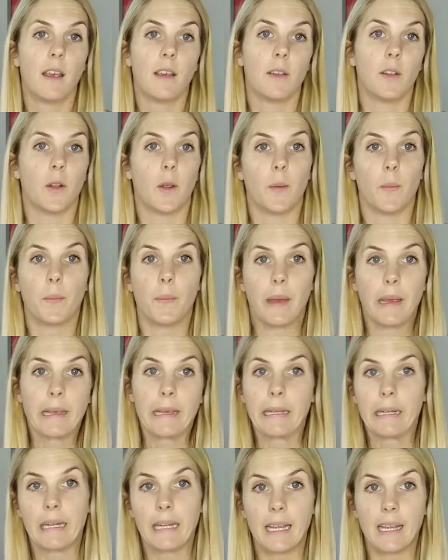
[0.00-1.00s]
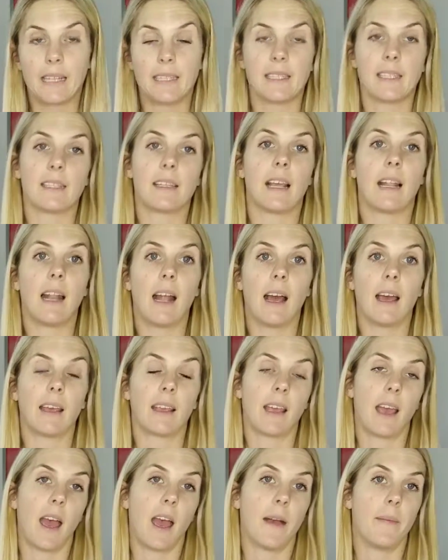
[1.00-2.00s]
you know, bacon and eggs as I
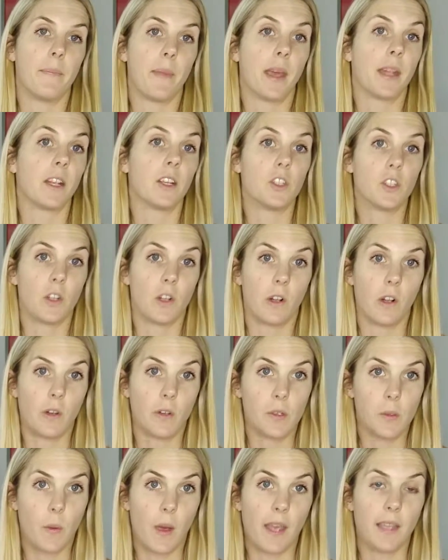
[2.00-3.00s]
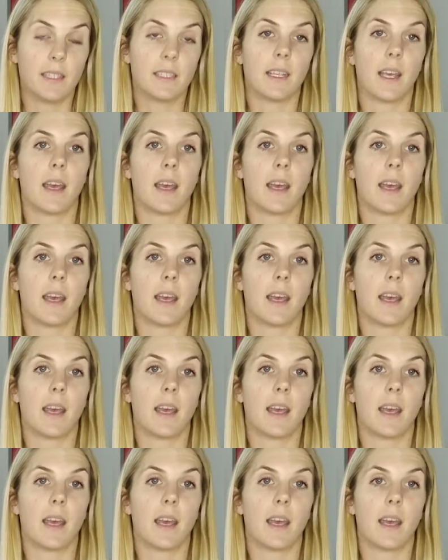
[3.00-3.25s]
like, and I should lose weight.